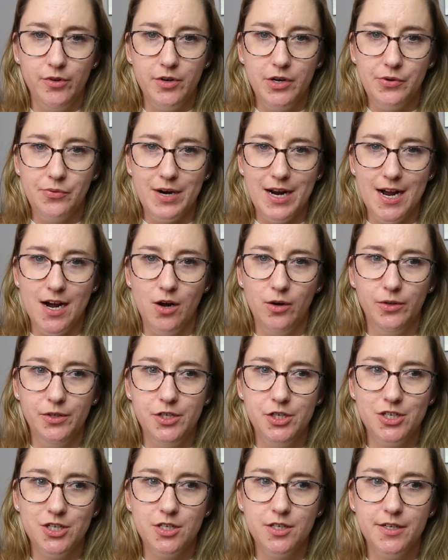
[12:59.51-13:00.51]

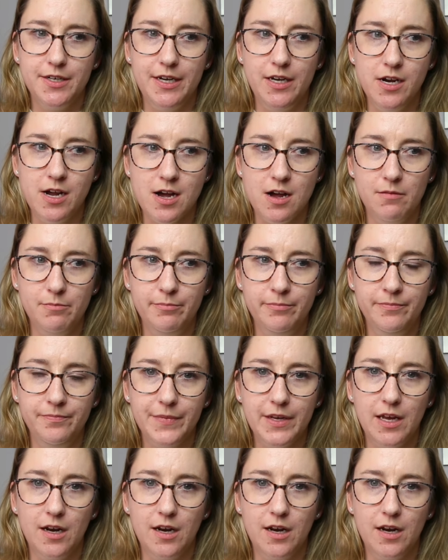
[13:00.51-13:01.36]
around income